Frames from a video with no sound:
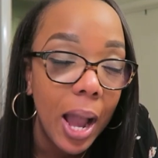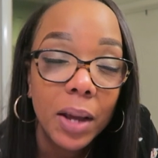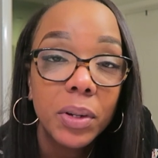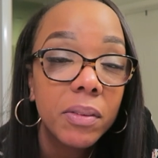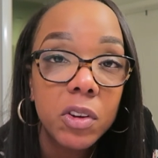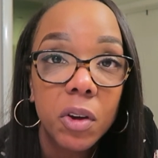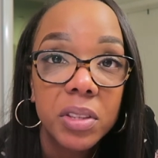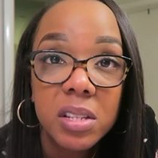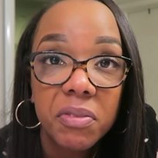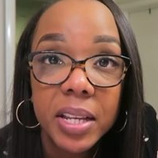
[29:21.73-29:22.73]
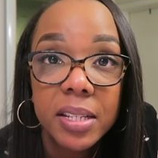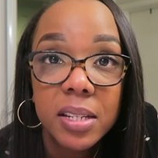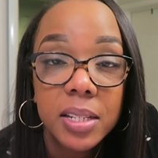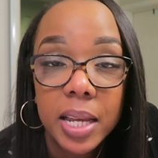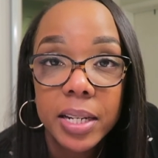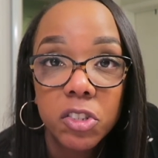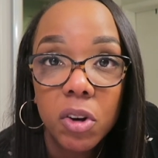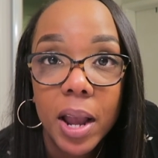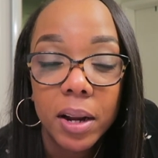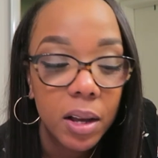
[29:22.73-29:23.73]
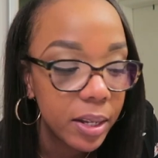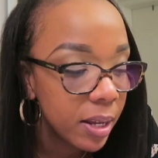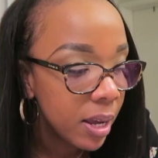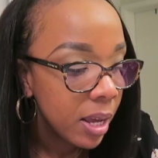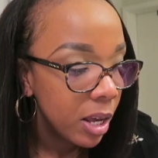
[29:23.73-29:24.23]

I don't even know if this fits because I didn't try it on.